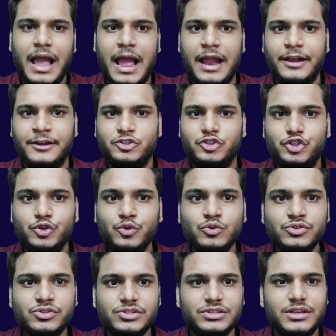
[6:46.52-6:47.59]
and
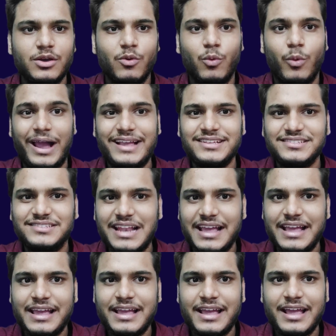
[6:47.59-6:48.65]
choose
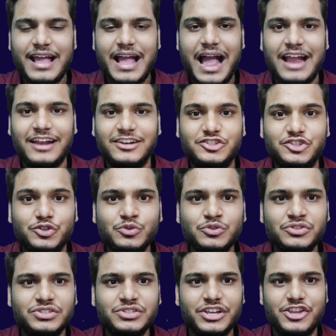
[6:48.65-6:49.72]
wisely and
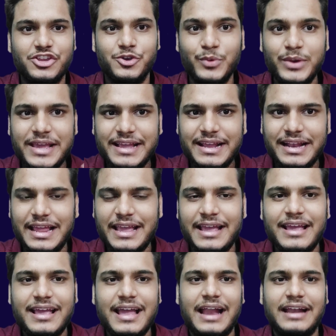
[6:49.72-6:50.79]
choose
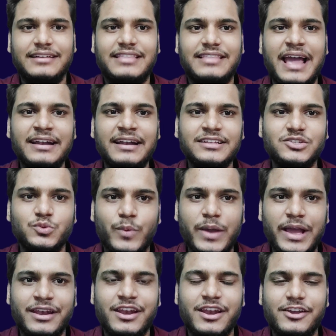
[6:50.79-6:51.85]
uniquely, and that is
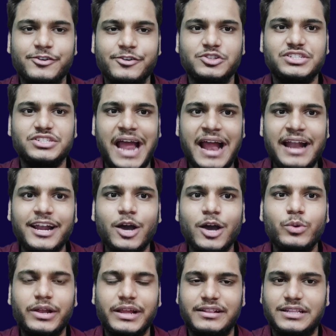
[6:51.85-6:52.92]
when you stand
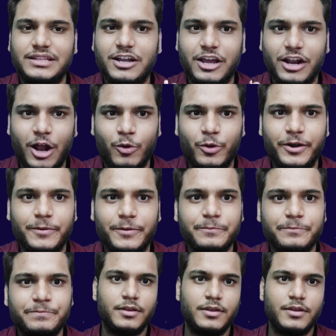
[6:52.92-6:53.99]
out in the crowd.
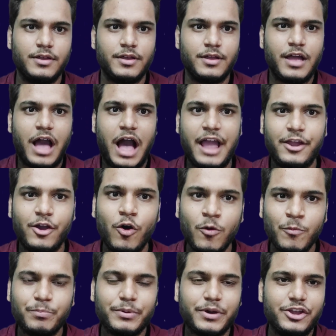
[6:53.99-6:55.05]
I
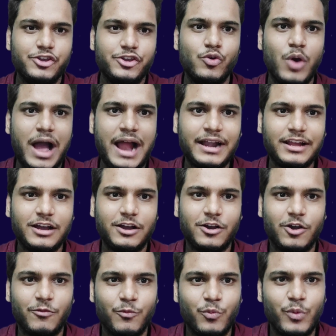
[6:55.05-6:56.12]
hope you had
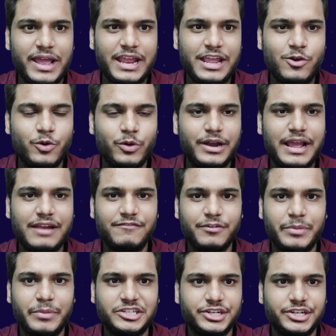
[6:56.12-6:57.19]
very good
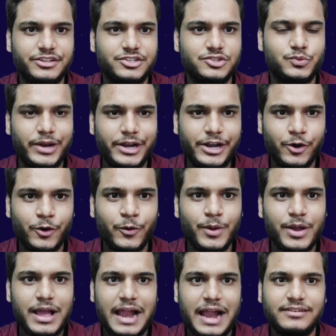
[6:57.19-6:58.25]
information in this video,
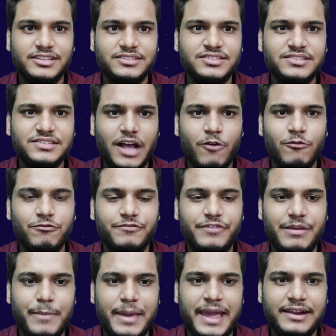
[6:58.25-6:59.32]
and this is how
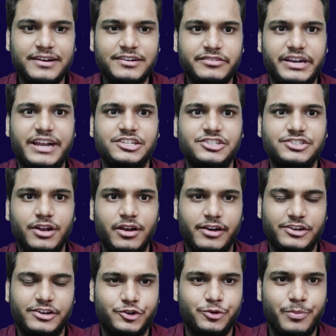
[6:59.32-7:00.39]
we make traditional
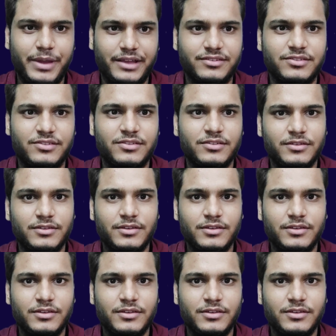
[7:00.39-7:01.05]
resumes.